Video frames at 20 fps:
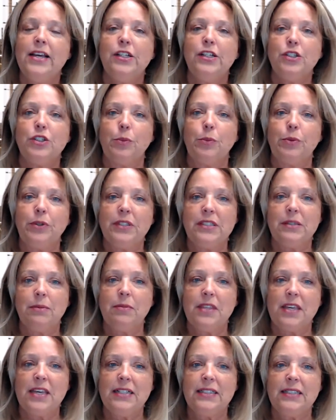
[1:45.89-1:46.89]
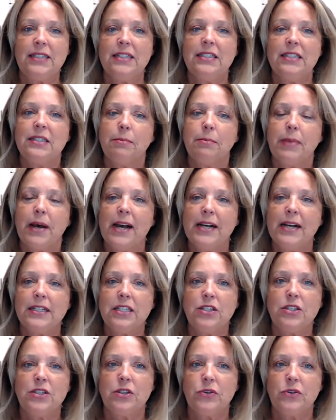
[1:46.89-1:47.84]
So put some things in some boxes,